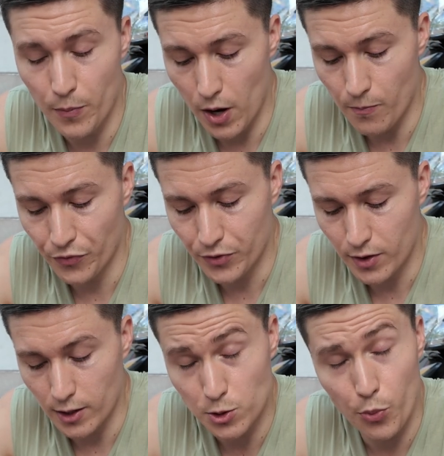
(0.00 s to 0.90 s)
but
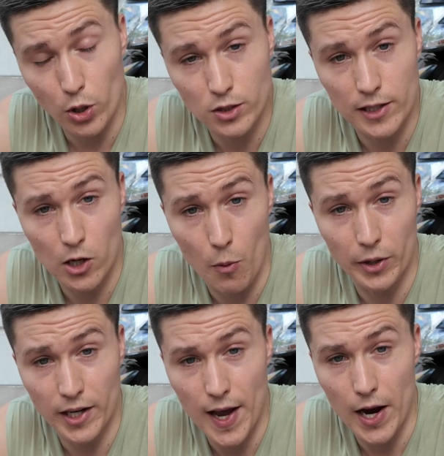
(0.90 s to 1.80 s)
they're surprisingly
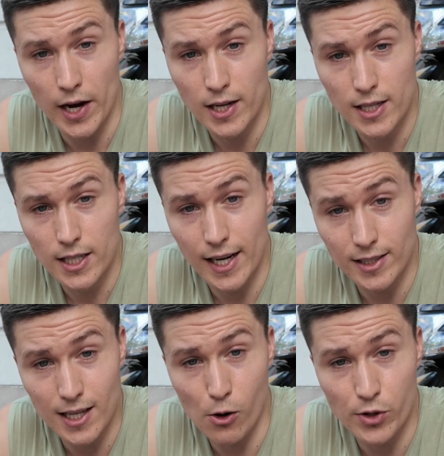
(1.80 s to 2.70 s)
common here
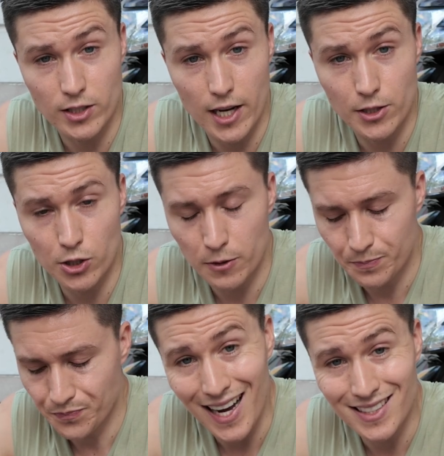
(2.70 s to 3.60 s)
in Southeast Asia,
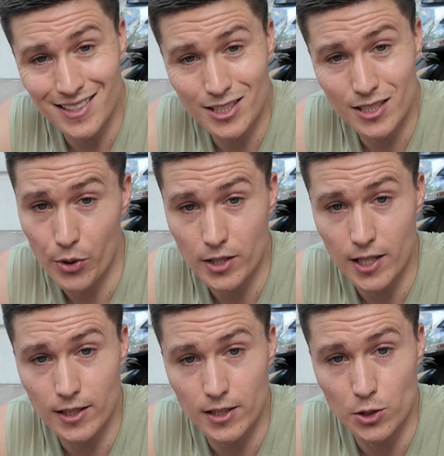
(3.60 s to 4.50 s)
and they're pretty
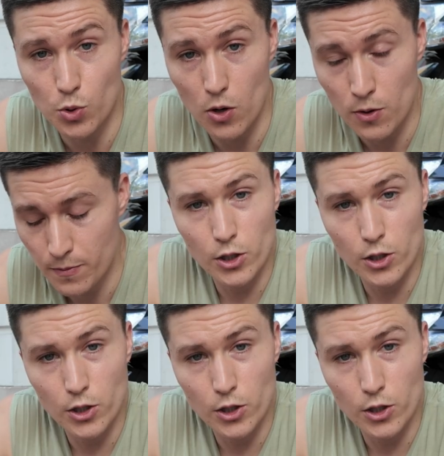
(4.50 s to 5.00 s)
tasty as well.